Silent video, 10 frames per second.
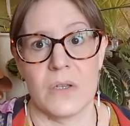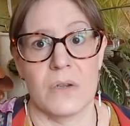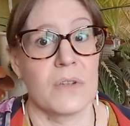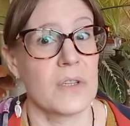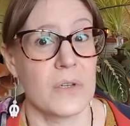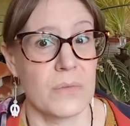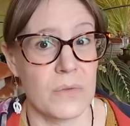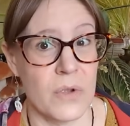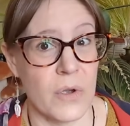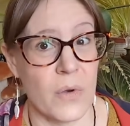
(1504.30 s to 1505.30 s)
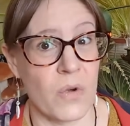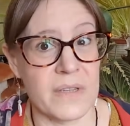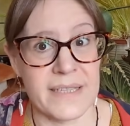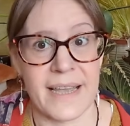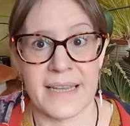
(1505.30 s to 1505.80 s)
so if you don't know what
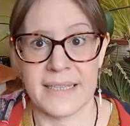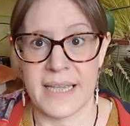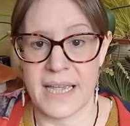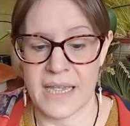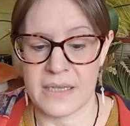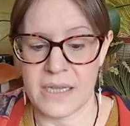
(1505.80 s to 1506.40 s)
size it is